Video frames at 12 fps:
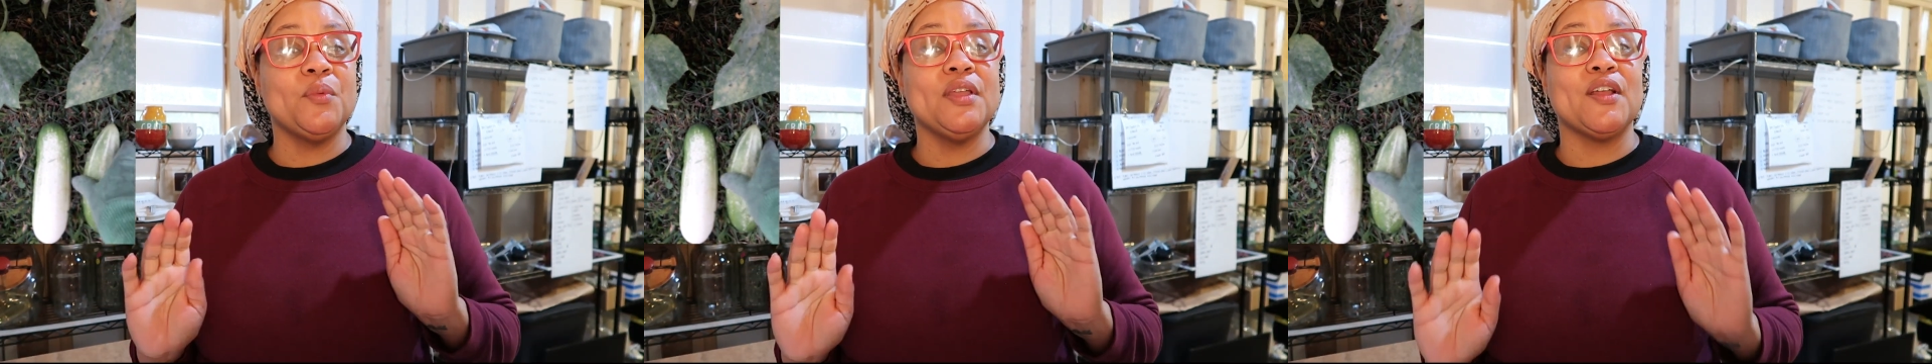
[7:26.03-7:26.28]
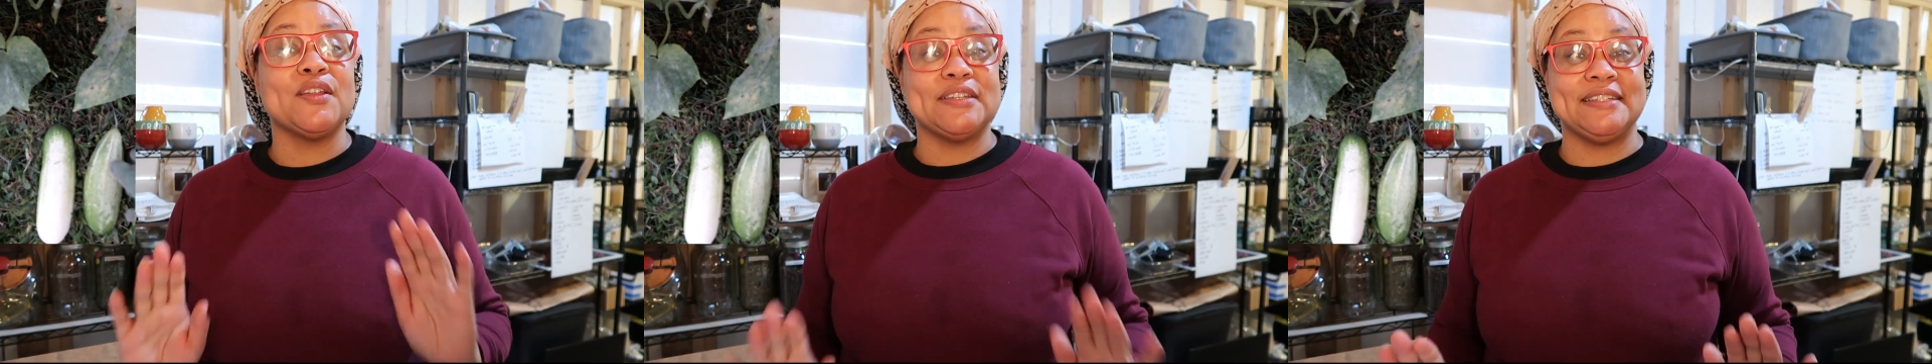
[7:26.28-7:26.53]
We
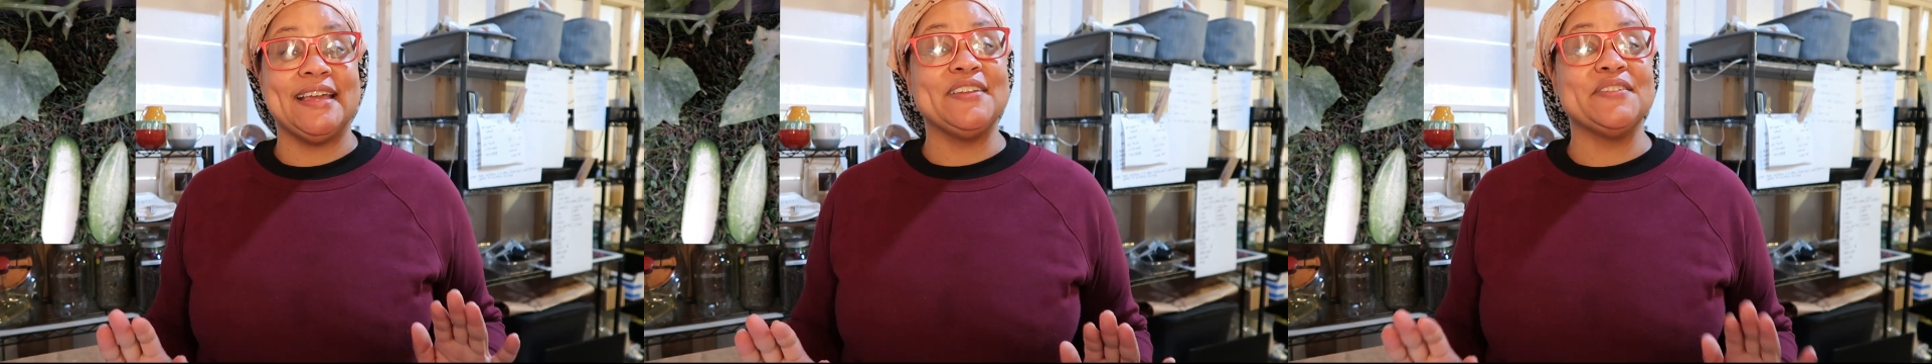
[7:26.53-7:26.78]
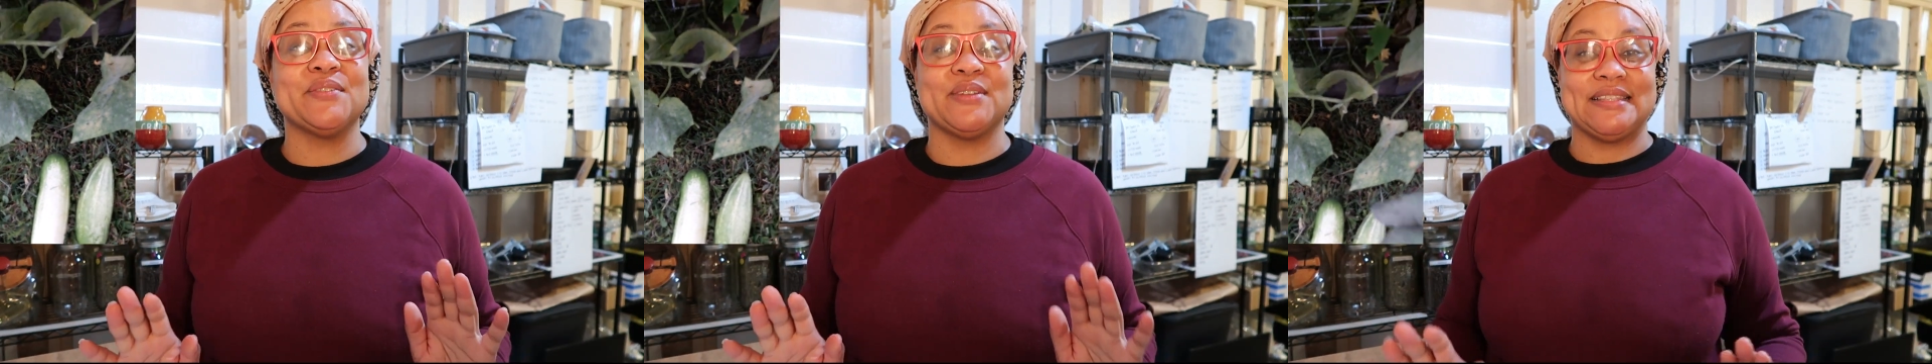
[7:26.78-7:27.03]
are
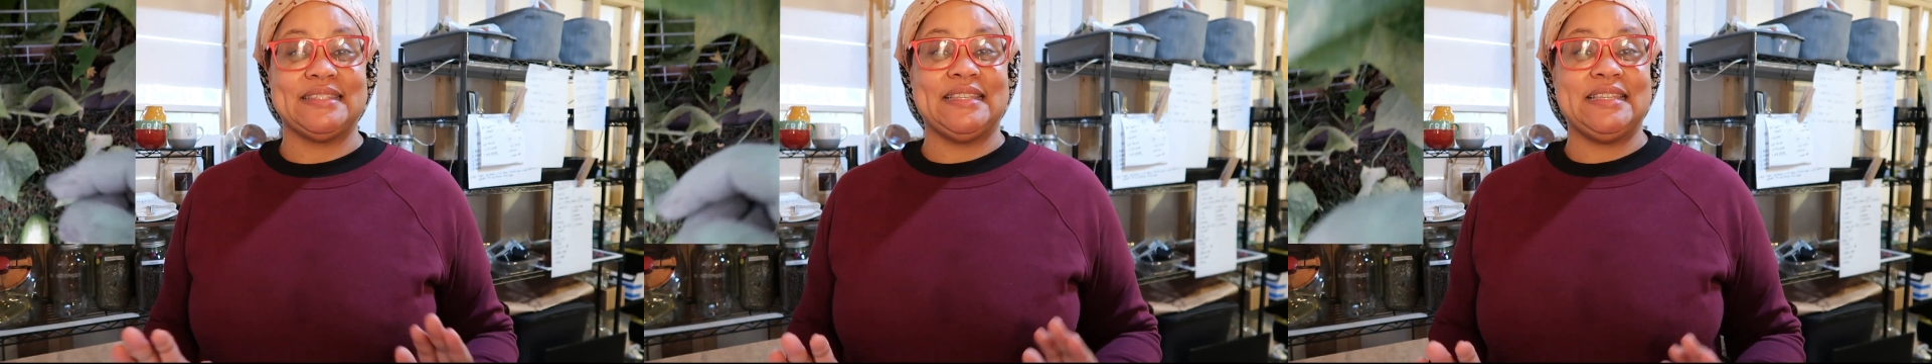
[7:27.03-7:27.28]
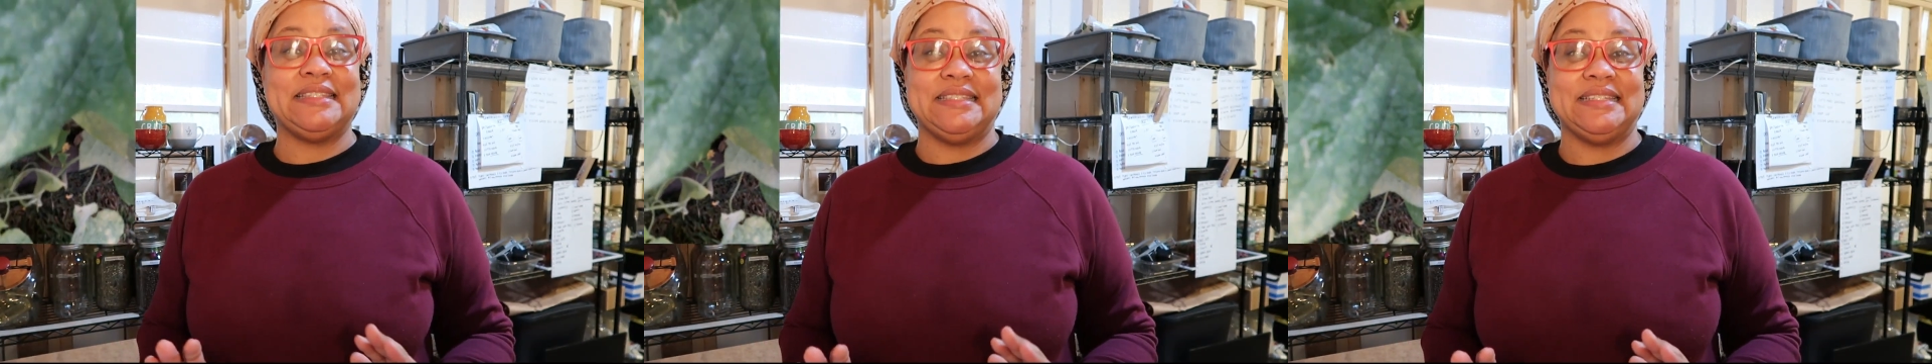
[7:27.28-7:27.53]
done for the
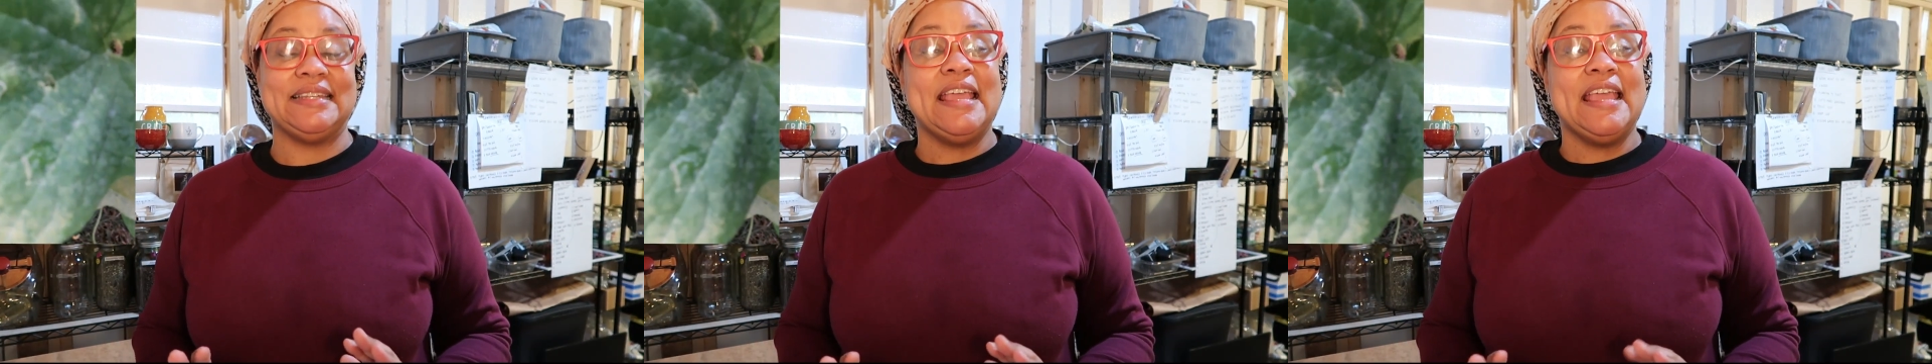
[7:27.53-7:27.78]
season.